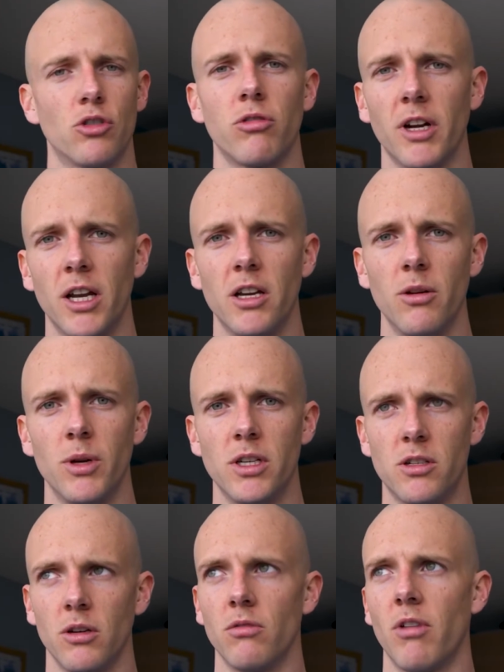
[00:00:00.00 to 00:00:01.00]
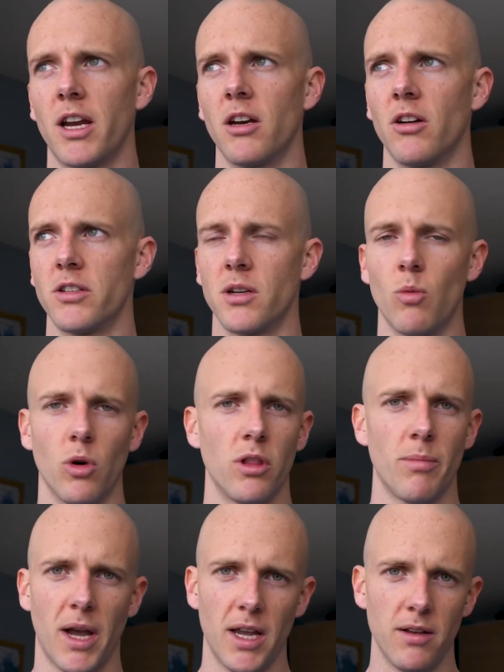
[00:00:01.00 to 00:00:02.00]
trigger you into recognizing what
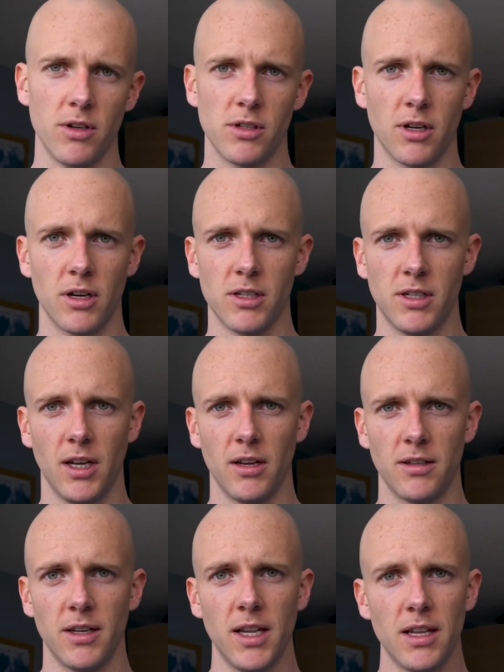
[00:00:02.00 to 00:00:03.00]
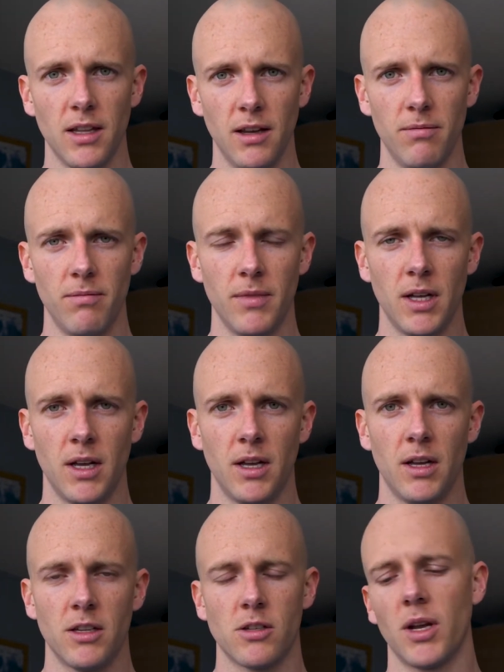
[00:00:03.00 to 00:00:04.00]
the behaviors are going to sit underneath it.
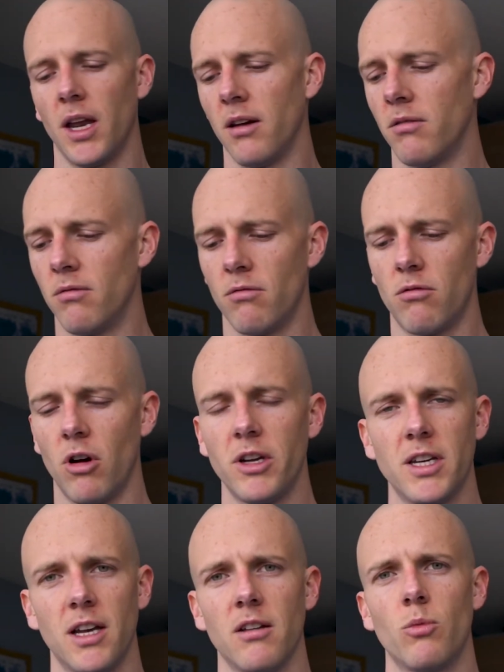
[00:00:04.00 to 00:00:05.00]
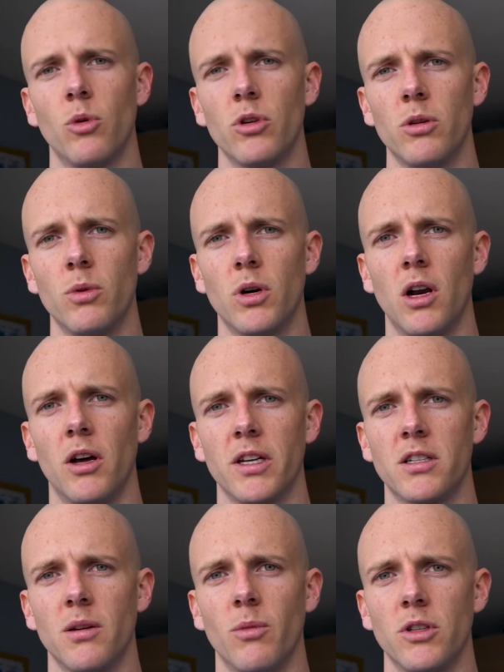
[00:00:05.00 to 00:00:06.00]
So, again, write down what you would like
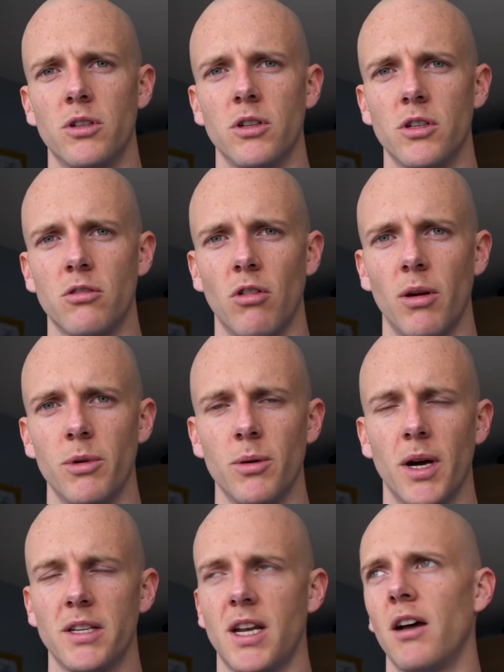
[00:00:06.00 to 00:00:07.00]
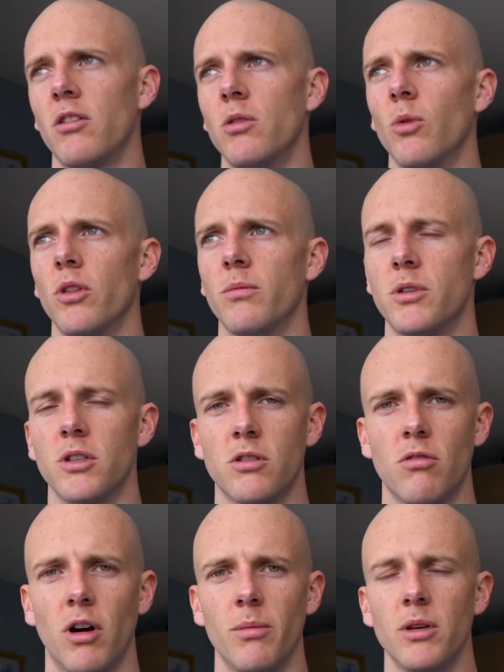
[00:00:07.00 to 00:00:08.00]
someone to describe you as, how you want them to
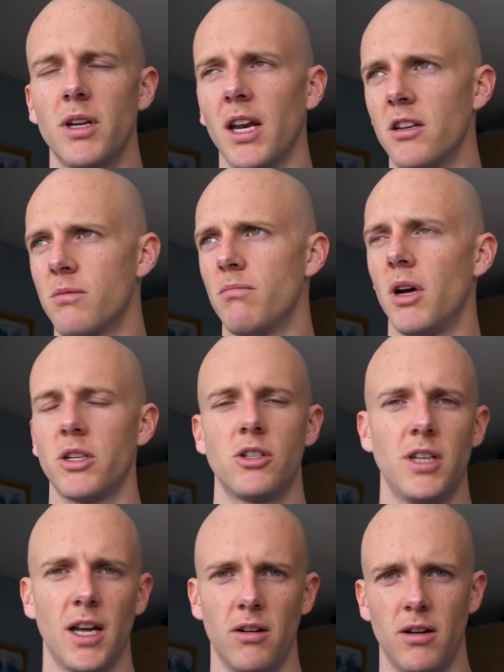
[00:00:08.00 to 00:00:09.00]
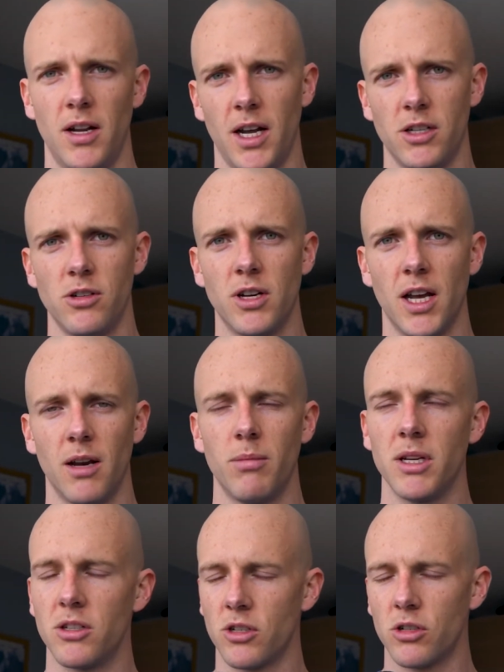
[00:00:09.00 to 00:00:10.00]
describe you, get as much down as you can,
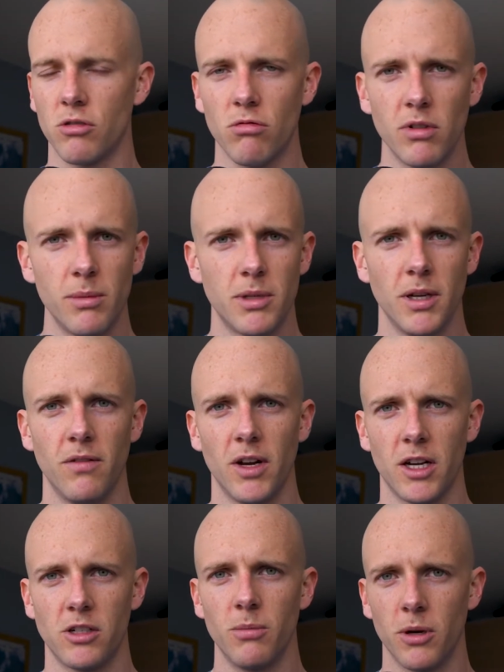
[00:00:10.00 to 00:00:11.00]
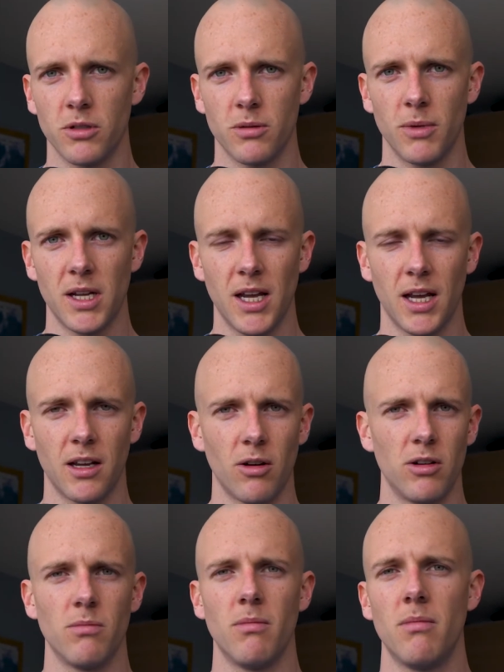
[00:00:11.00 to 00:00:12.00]
be as descriptive as you possibly can, go
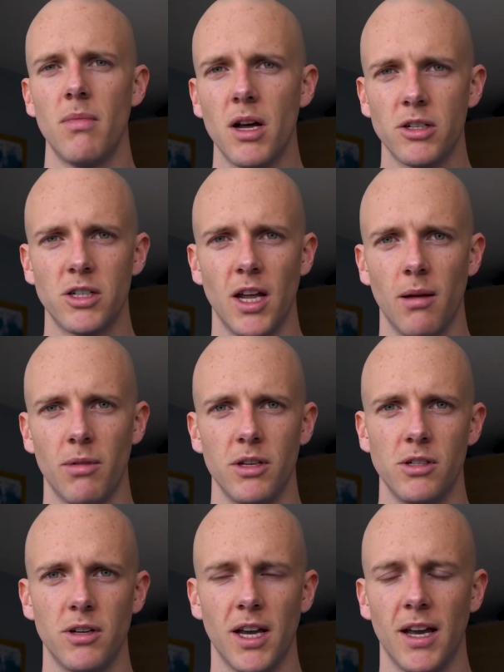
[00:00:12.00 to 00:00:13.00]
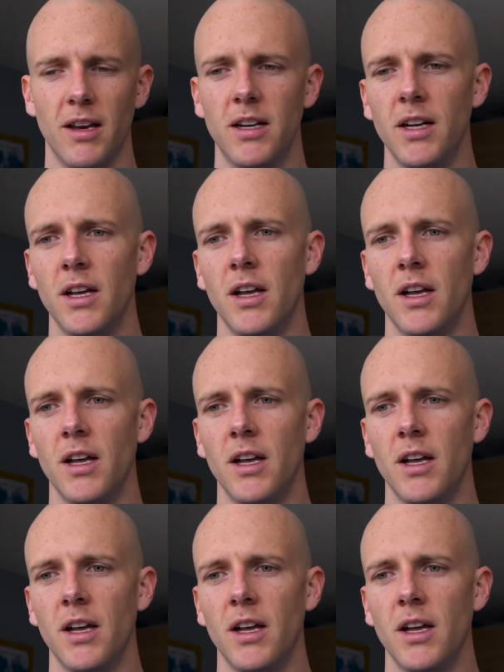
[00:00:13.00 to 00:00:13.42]
into much depth as you can,